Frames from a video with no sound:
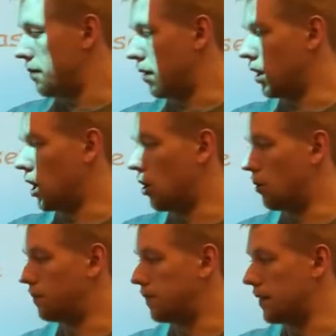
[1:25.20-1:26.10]

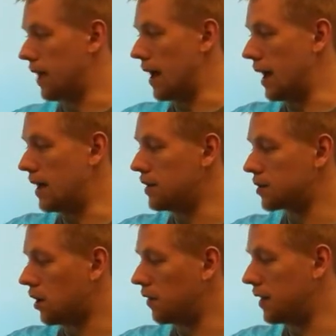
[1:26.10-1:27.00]
Below, a
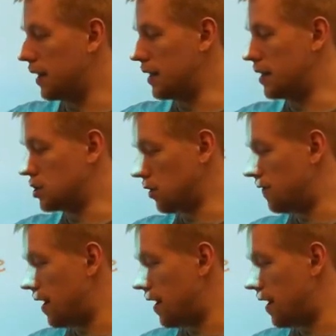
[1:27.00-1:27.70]
is called the initial